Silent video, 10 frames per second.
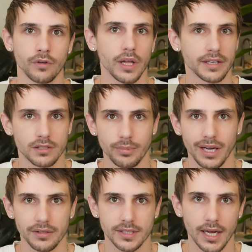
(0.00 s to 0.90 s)
or likes to be
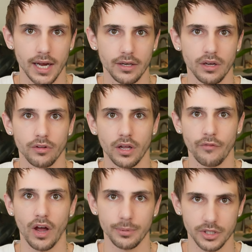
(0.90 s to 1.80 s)
outside. You have a lot
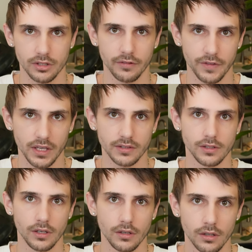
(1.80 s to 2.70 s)
of options of things
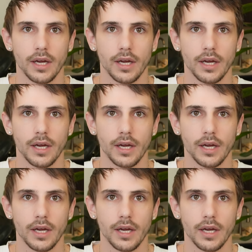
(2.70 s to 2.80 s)
to do.